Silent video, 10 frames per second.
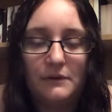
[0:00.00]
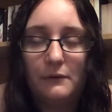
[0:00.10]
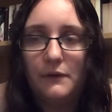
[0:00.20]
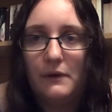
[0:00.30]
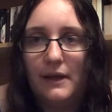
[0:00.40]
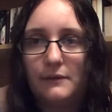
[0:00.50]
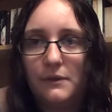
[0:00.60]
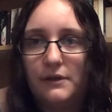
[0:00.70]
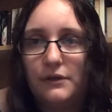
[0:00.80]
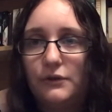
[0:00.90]
So
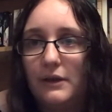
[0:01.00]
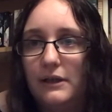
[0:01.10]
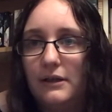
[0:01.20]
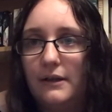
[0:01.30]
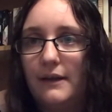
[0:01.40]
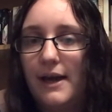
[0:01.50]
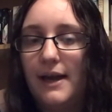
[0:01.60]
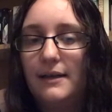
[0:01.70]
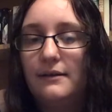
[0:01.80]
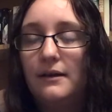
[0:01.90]
if you guys want to join
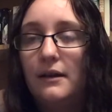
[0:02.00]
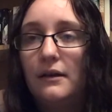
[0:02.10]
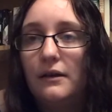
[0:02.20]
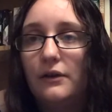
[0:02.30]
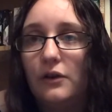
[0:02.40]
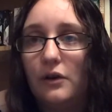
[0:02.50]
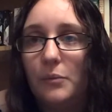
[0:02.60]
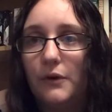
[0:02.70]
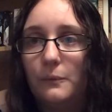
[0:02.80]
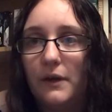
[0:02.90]
in on that,
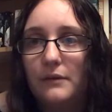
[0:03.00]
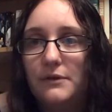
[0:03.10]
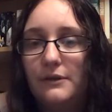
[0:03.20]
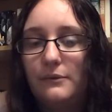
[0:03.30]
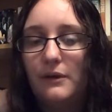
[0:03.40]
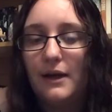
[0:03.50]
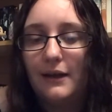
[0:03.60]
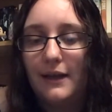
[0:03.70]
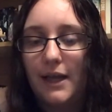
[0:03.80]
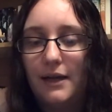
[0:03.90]
you're more than welcome
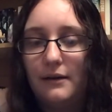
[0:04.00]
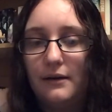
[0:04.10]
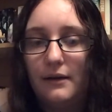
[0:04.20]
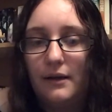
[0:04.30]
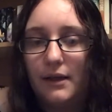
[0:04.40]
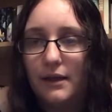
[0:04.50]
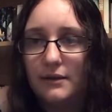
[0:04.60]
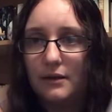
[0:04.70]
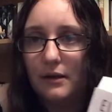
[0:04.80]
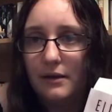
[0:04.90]
to. Again,
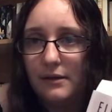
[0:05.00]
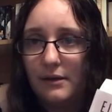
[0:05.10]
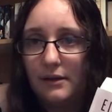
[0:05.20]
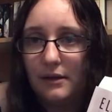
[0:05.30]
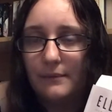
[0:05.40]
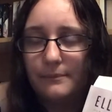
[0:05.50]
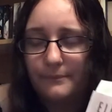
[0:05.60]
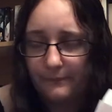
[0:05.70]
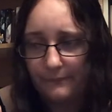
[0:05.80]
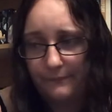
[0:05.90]
it's on
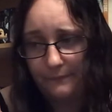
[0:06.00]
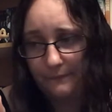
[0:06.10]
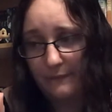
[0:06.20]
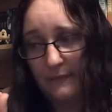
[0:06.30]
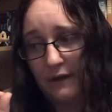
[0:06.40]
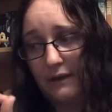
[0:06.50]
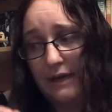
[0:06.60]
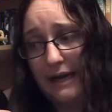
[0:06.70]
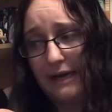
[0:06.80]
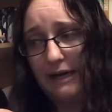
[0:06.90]
the
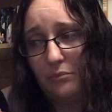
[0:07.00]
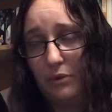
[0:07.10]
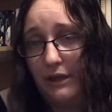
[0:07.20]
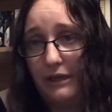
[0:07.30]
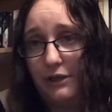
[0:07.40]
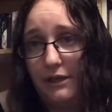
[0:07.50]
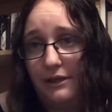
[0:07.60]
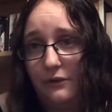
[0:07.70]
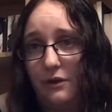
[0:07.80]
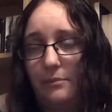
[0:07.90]
Canadian
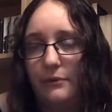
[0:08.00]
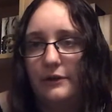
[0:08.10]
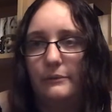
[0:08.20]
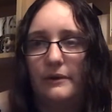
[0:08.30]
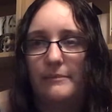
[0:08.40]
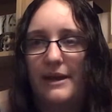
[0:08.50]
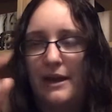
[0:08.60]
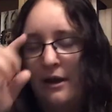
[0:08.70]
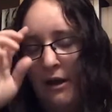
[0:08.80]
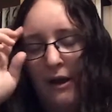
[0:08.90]
Book Ninjas group,
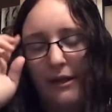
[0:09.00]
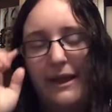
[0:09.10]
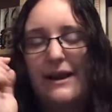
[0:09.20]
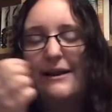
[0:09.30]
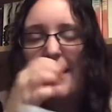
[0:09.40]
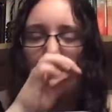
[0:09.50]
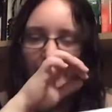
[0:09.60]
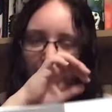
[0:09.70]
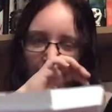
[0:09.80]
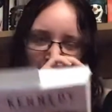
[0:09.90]
which will be
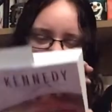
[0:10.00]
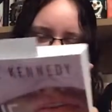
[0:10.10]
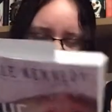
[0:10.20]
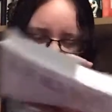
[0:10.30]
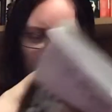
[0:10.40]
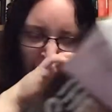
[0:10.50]
linked down below.